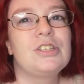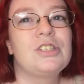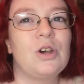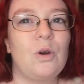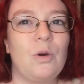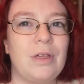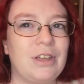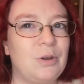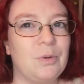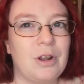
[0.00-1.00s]
so
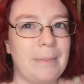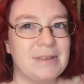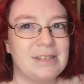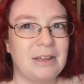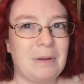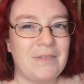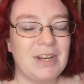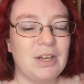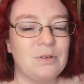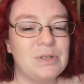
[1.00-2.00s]
that you will not miss any of my
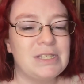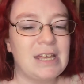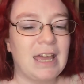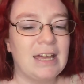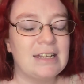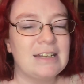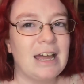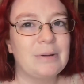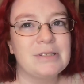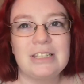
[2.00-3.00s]
videos, and
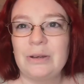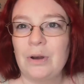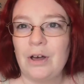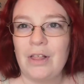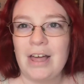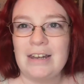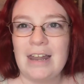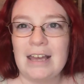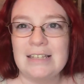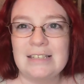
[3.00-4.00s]
I will see you all
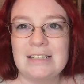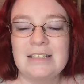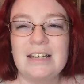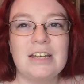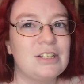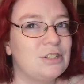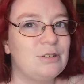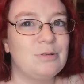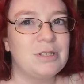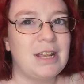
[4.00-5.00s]
next
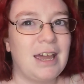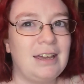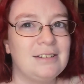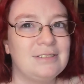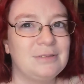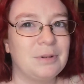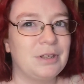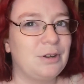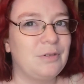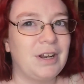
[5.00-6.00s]
Tuesday
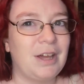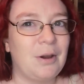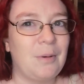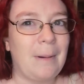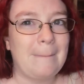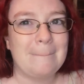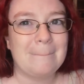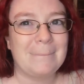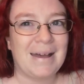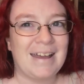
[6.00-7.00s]
with a new video.
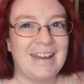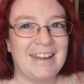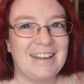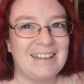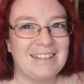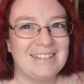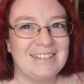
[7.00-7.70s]
Bye.